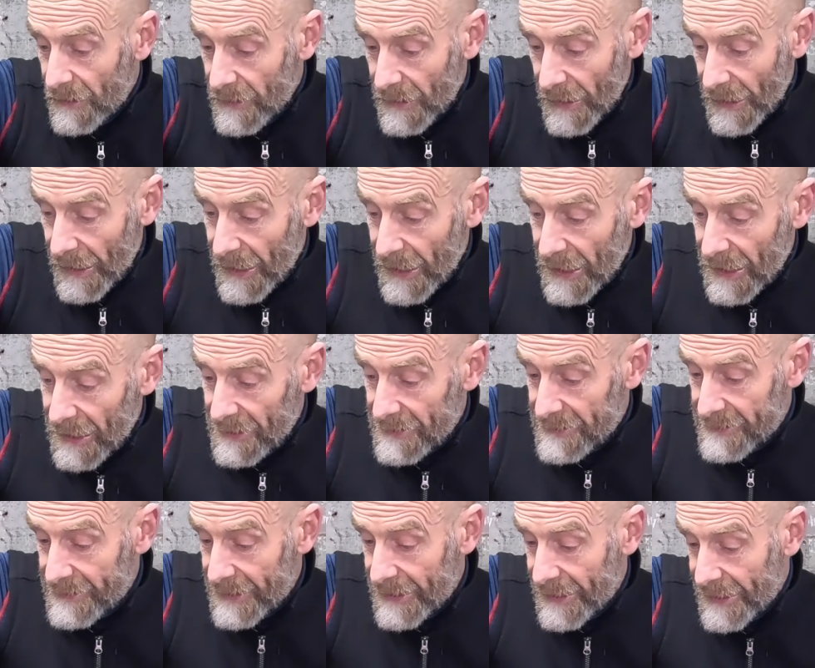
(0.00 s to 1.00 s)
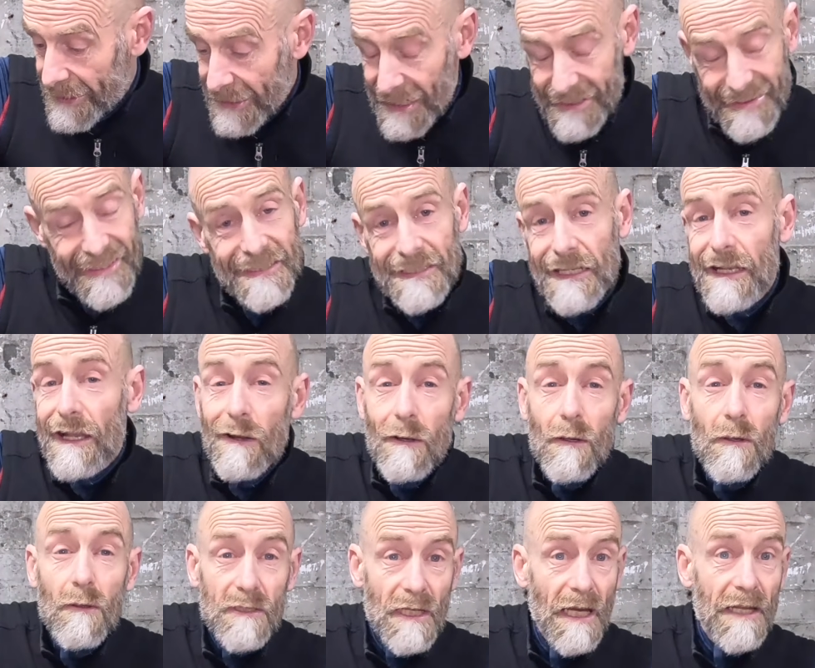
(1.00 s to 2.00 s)
And there's
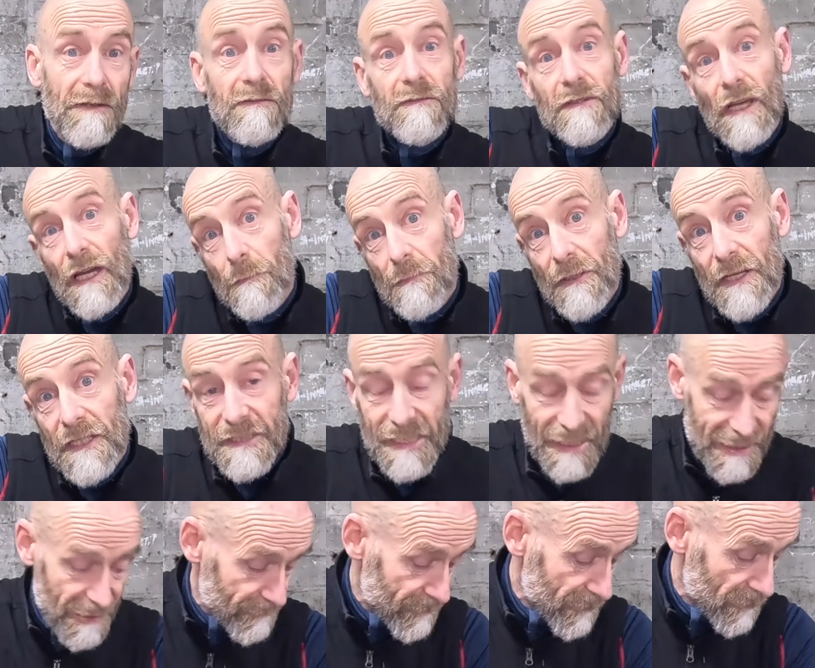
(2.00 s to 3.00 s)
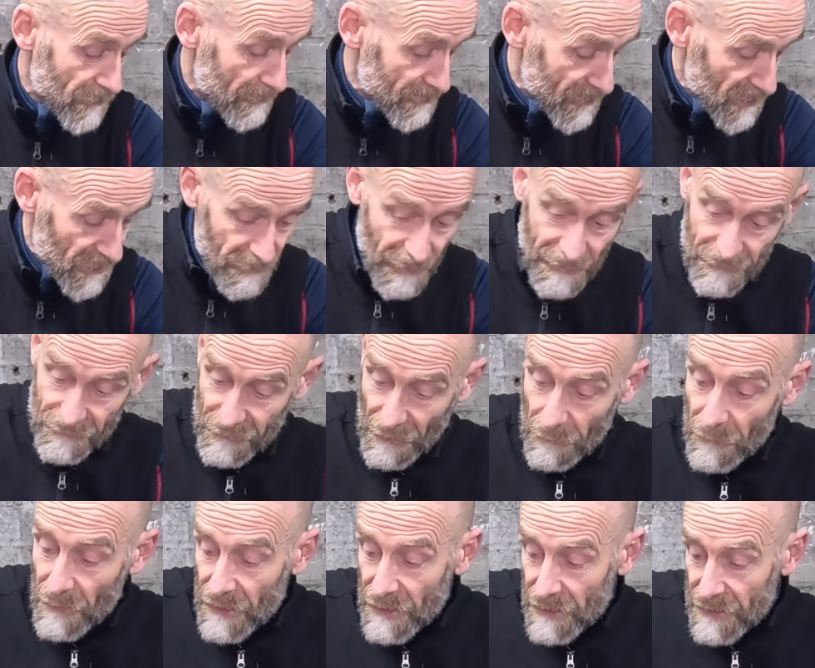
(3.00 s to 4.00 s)
loads, and Bergtech have new grips as well.
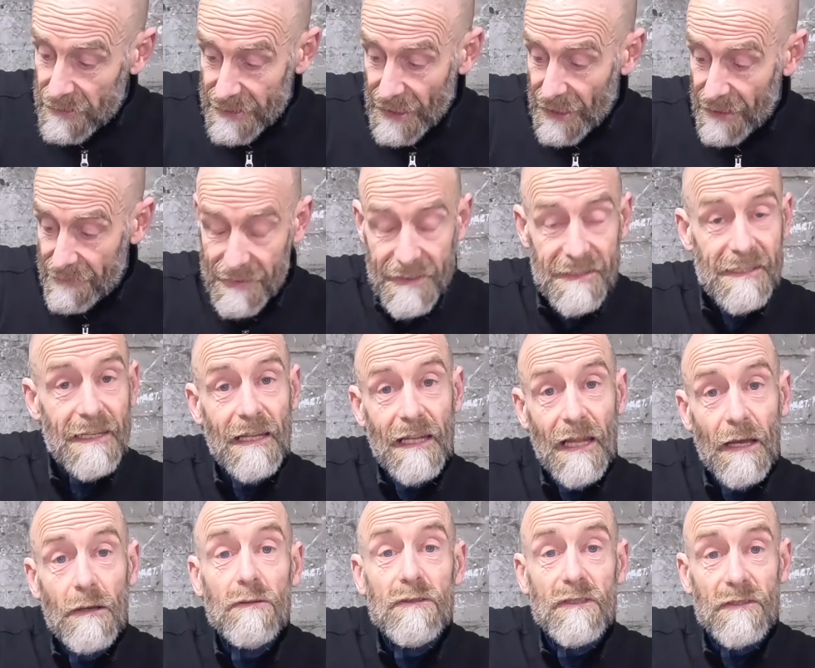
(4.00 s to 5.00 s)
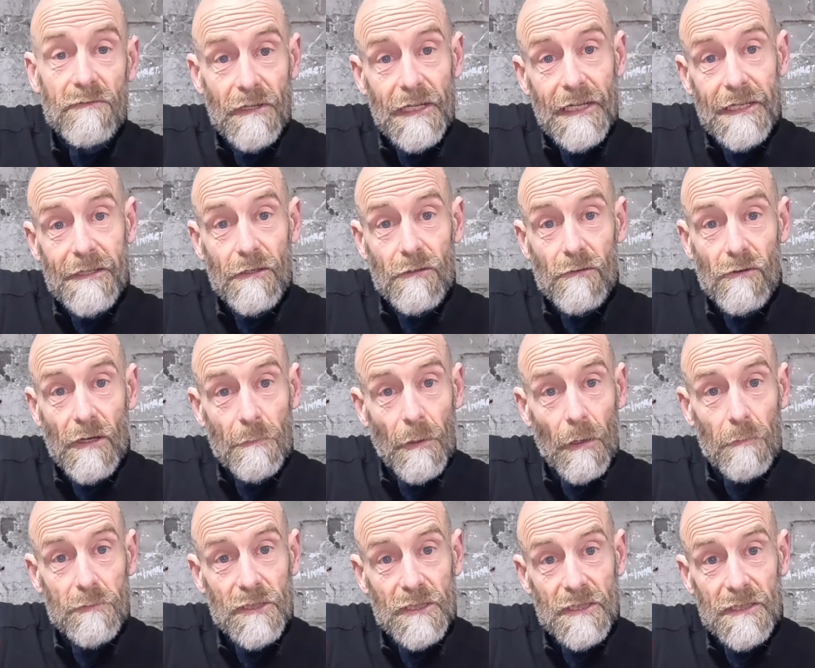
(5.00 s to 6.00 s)
So yeah, there's loads of really good grip
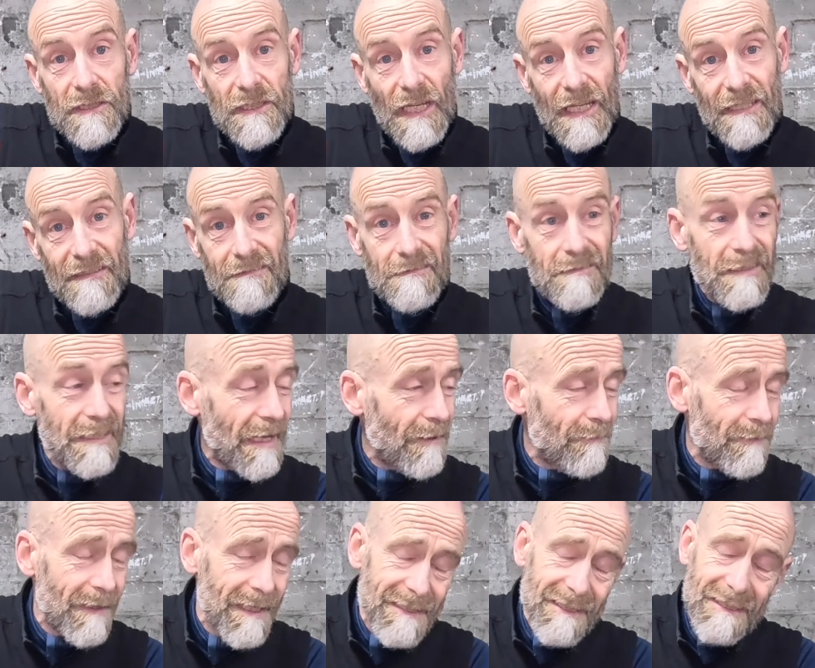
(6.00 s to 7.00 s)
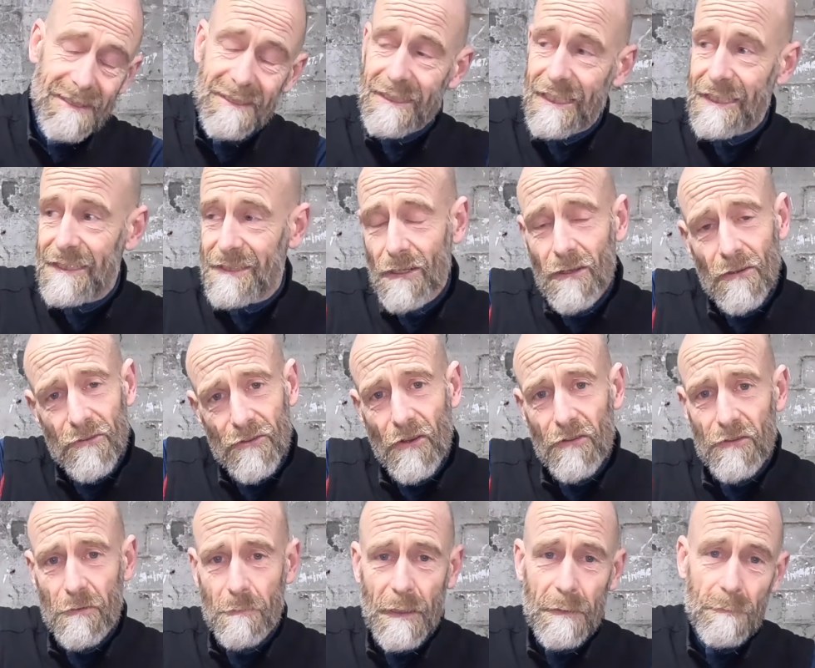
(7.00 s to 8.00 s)
options, and you know, lizard skins, all
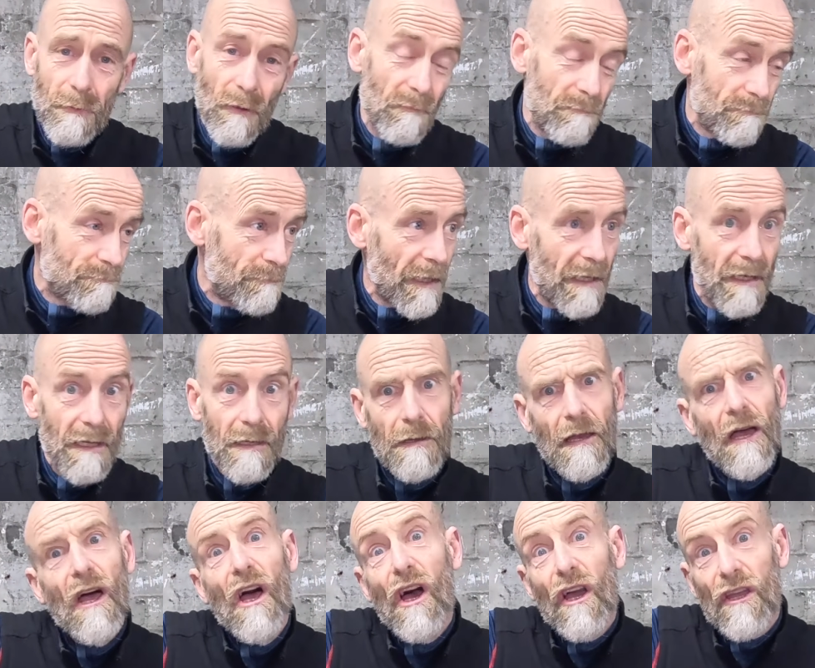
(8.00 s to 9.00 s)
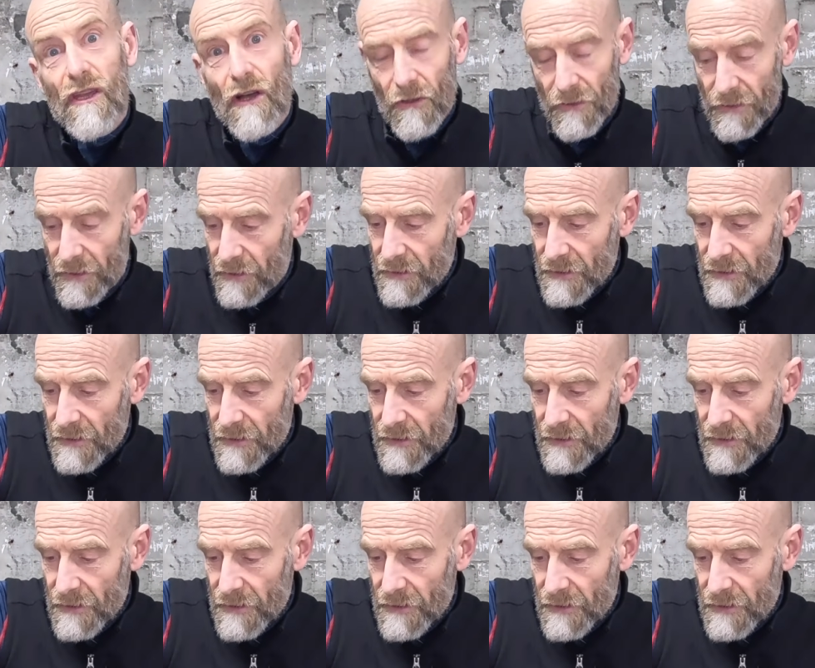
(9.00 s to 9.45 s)
sorts of people, ergon,